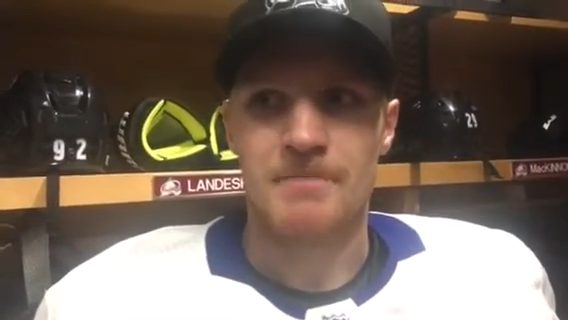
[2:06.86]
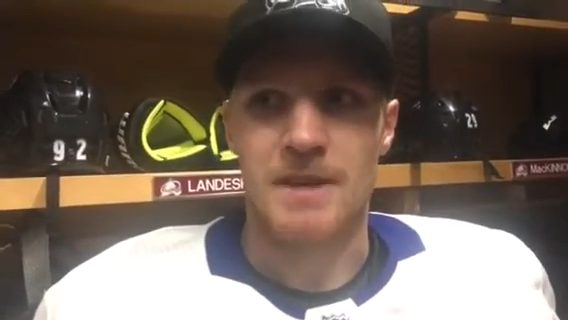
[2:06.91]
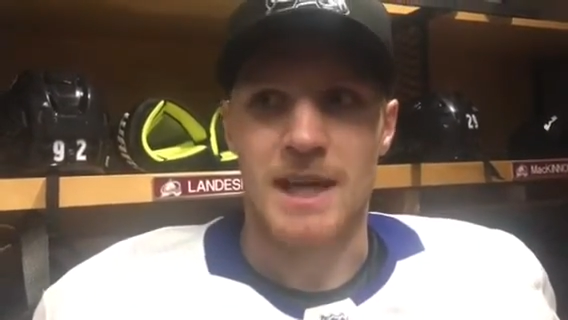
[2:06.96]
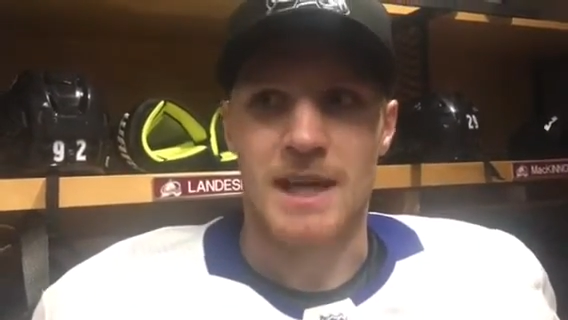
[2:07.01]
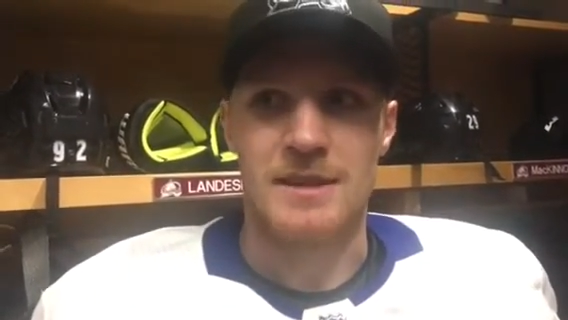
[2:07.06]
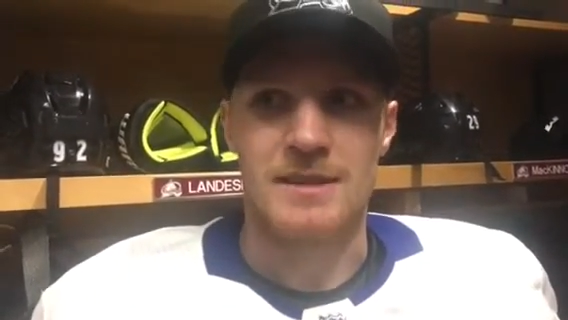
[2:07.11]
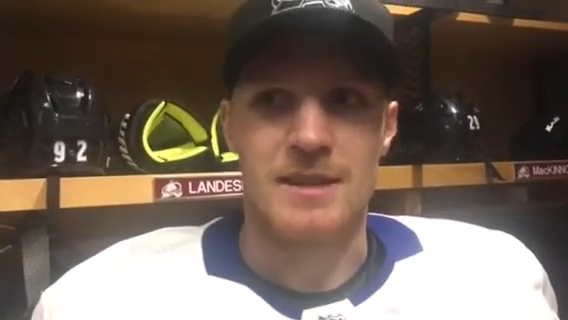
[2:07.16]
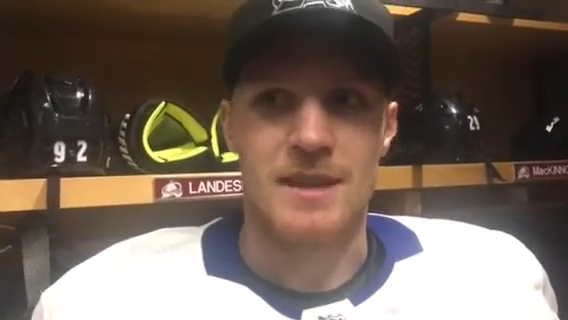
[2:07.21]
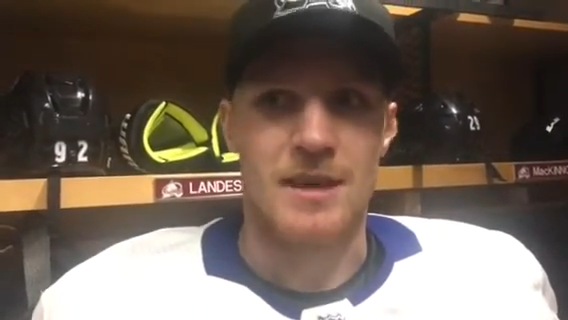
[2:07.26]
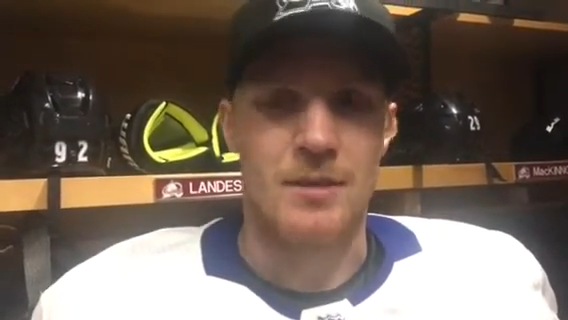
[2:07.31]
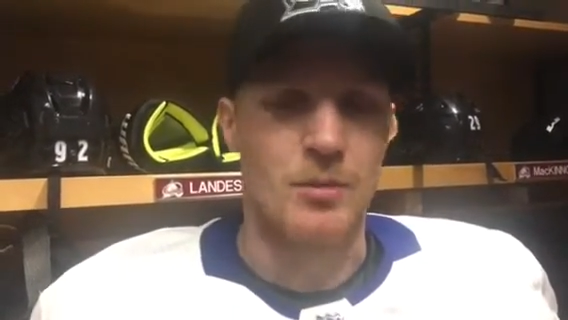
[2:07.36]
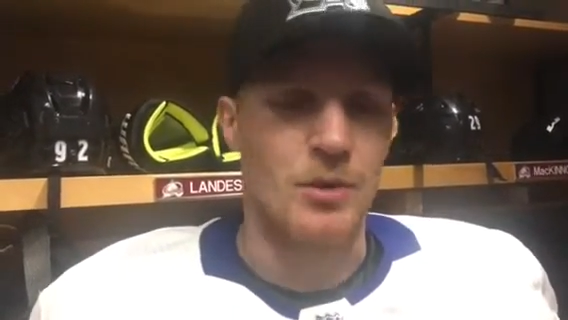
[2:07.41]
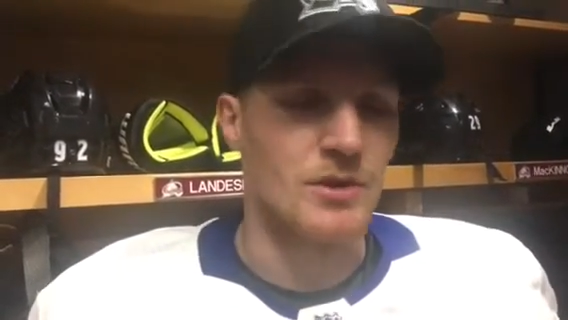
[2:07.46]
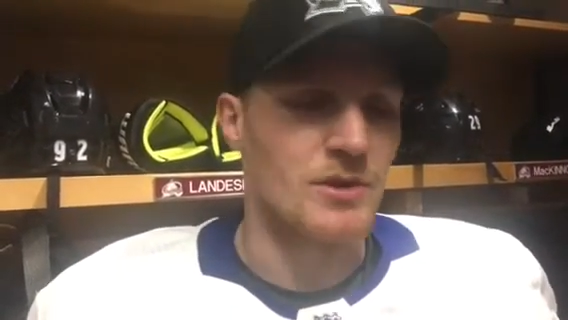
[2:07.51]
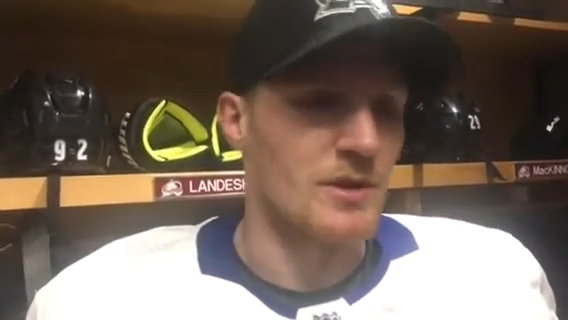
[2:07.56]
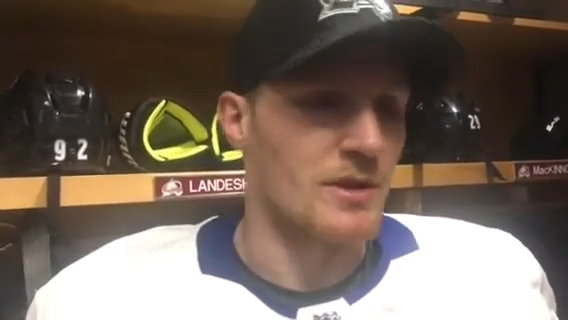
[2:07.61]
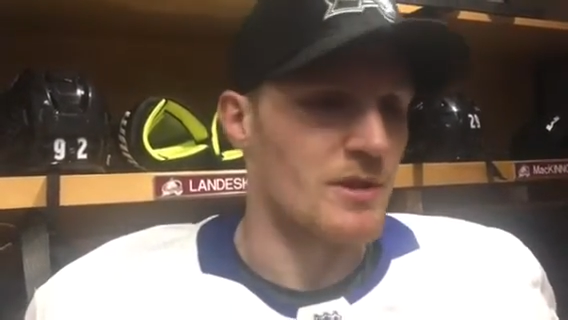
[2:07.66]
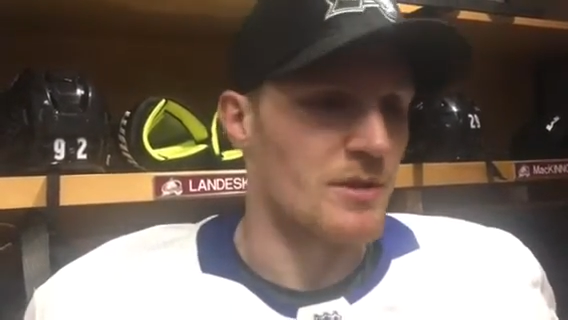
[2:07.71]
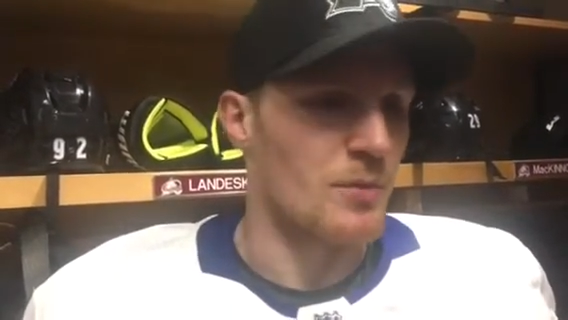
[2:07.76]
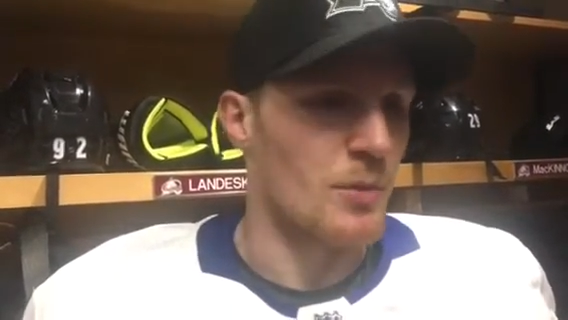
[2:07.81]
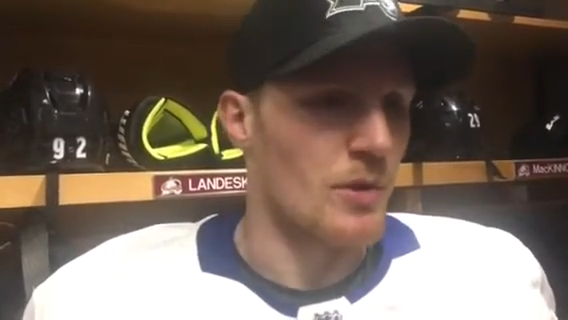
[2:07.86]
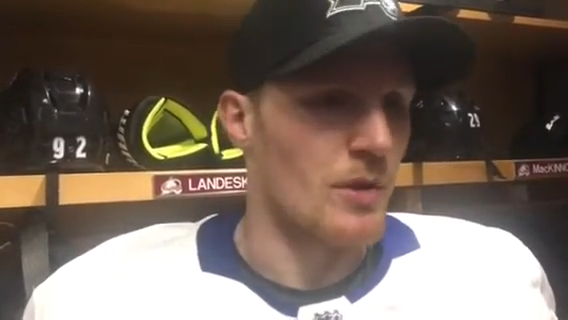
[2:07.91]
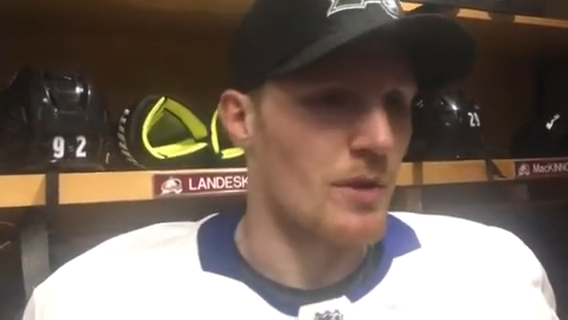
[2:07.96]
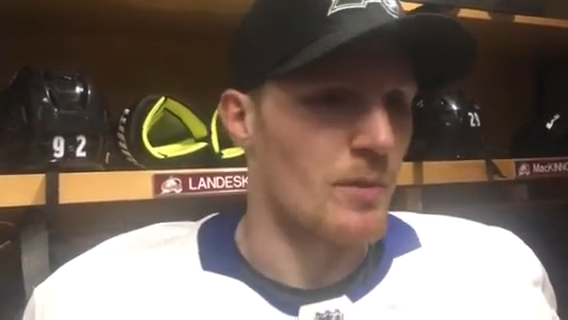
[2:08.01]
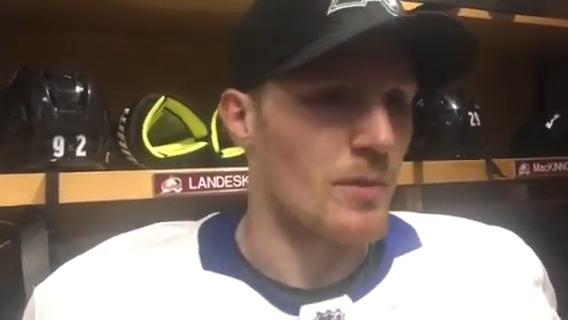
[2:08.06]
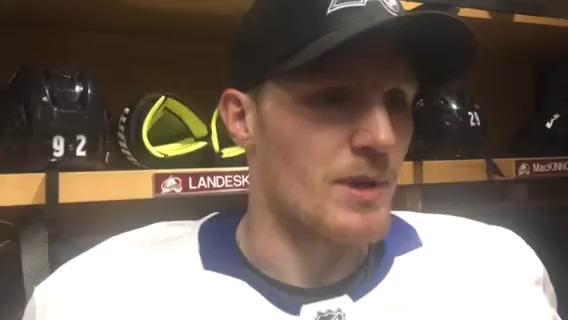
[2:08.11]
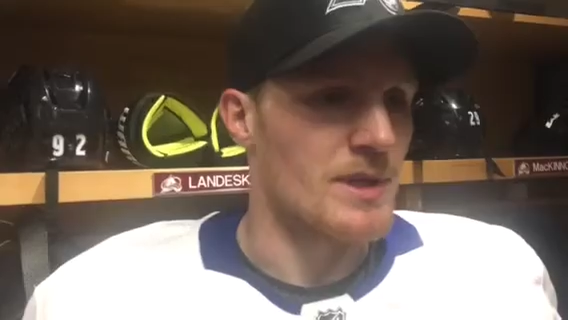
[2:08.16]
Like I said, I'm mostly disappointed in